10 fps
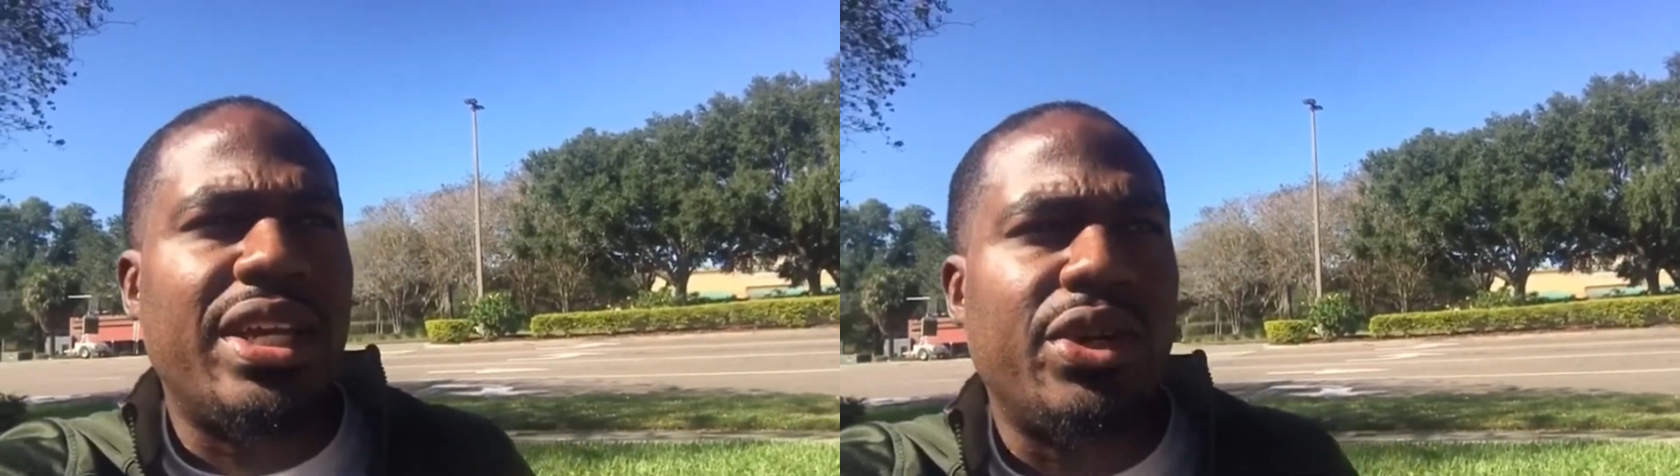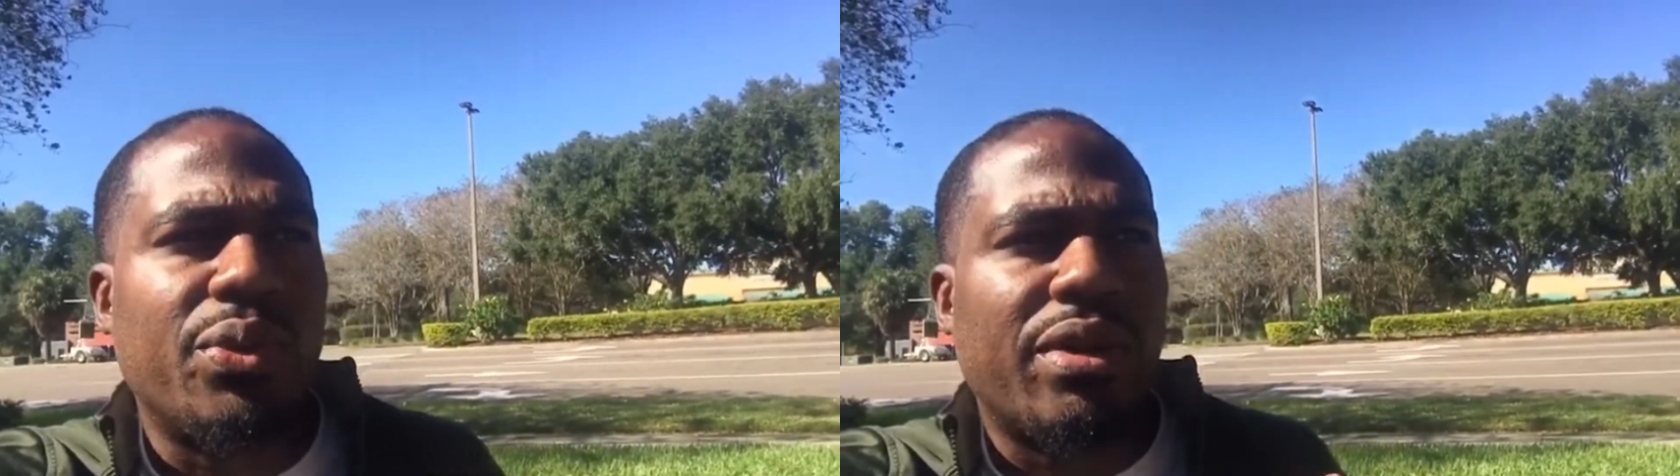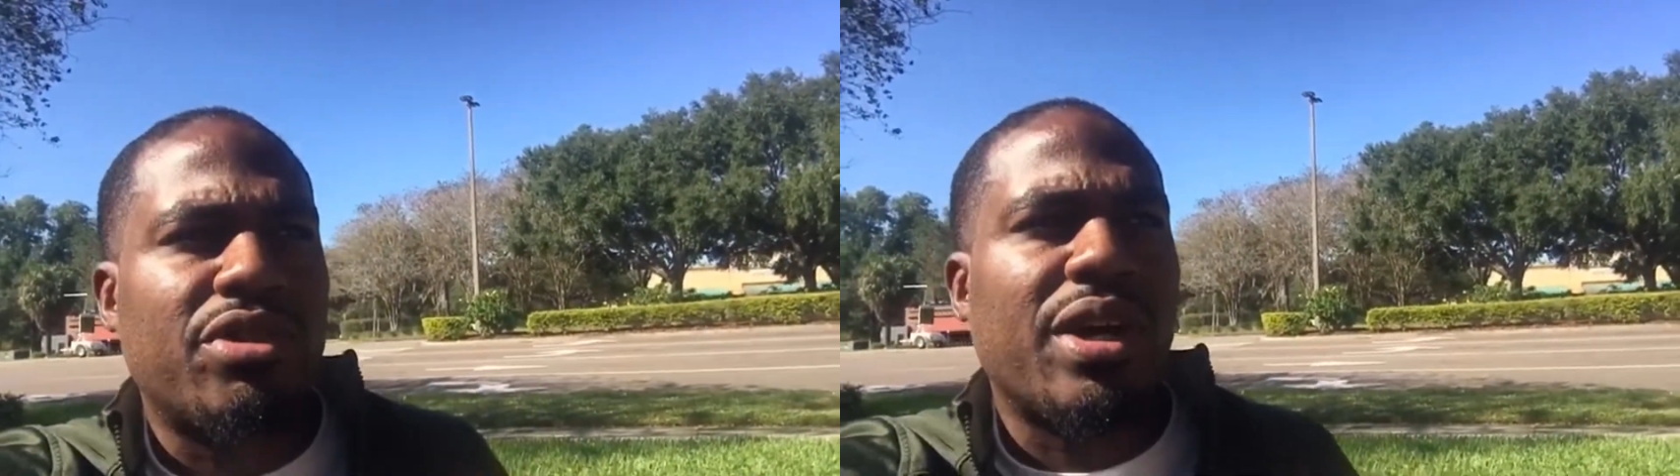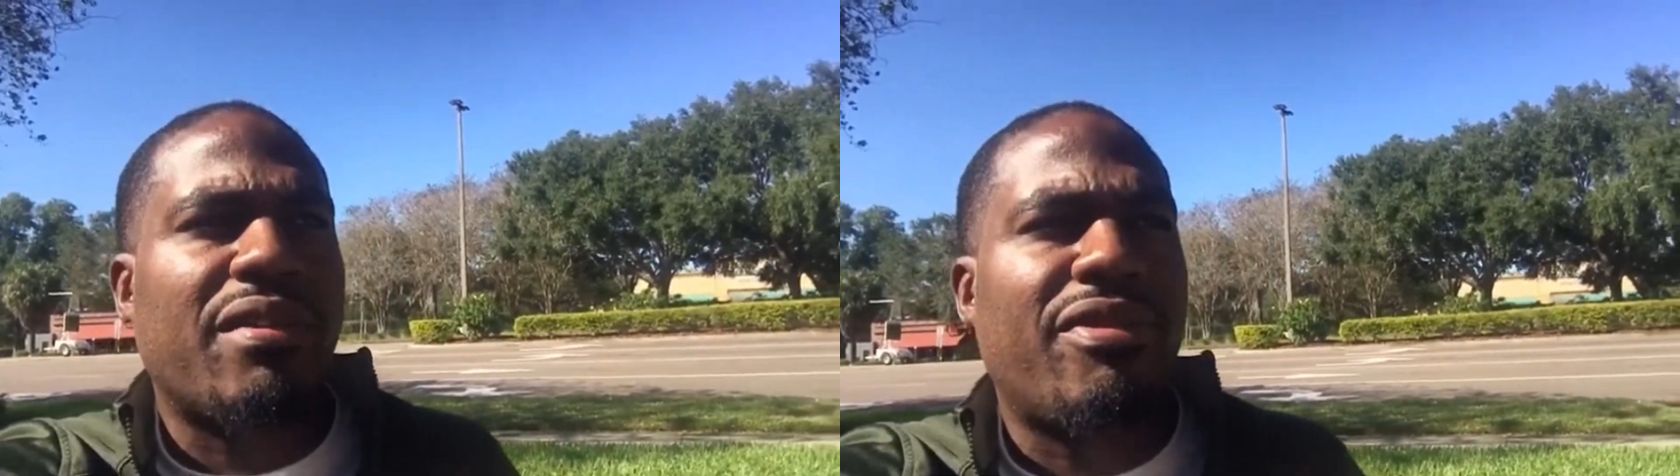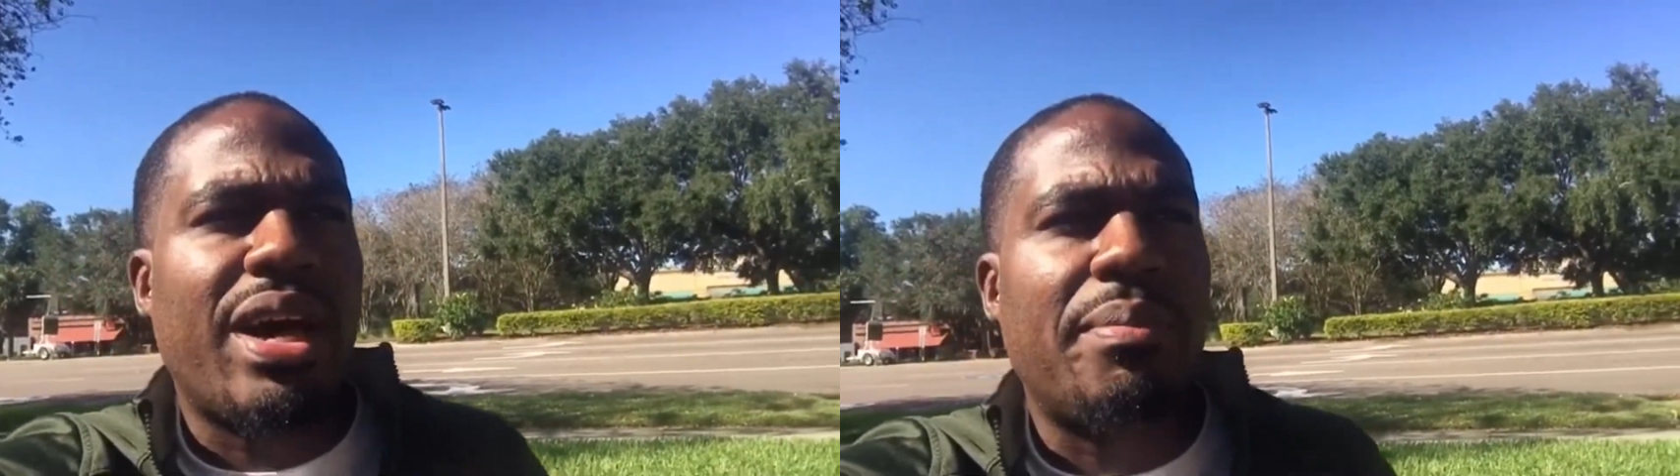You want to try to
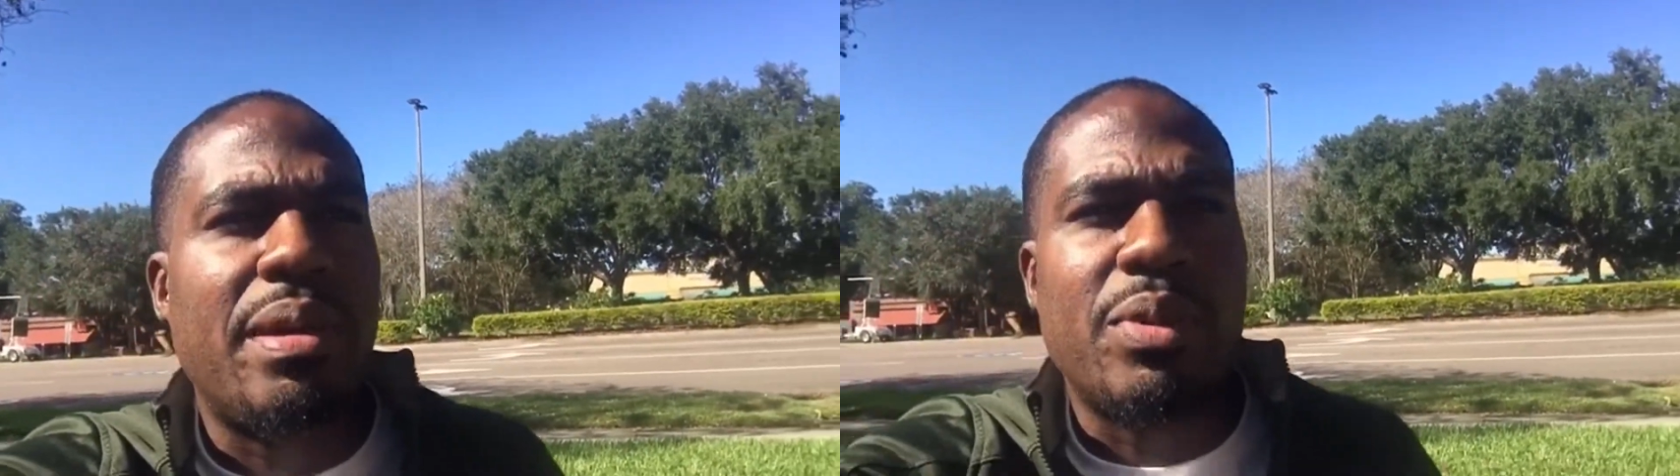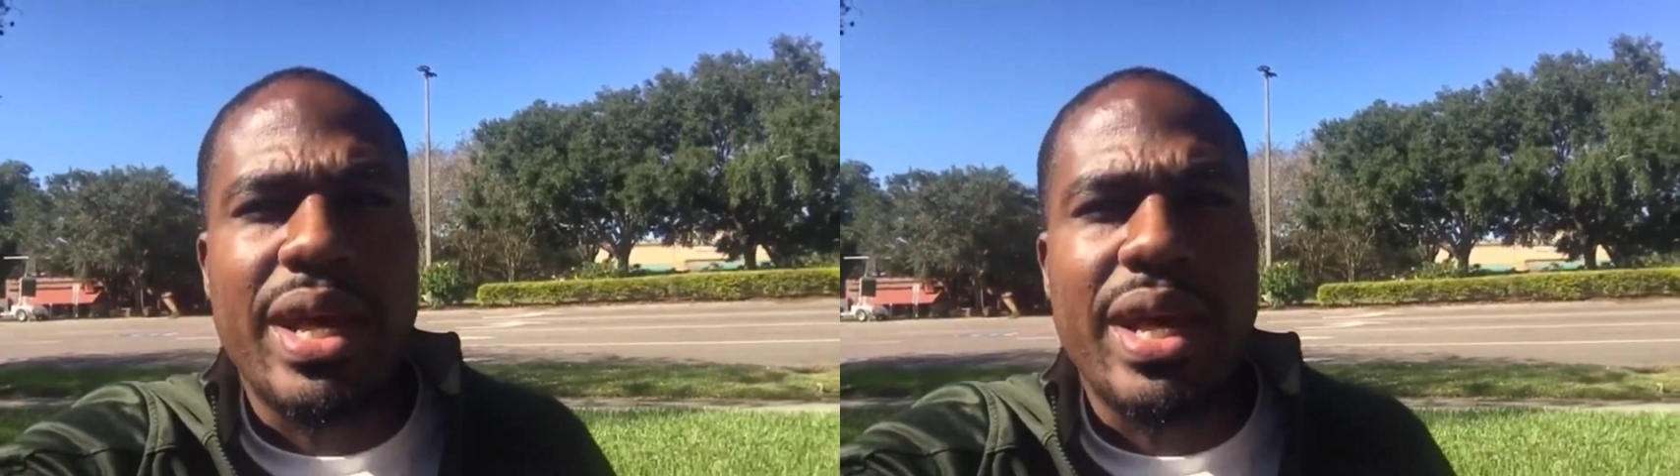find people that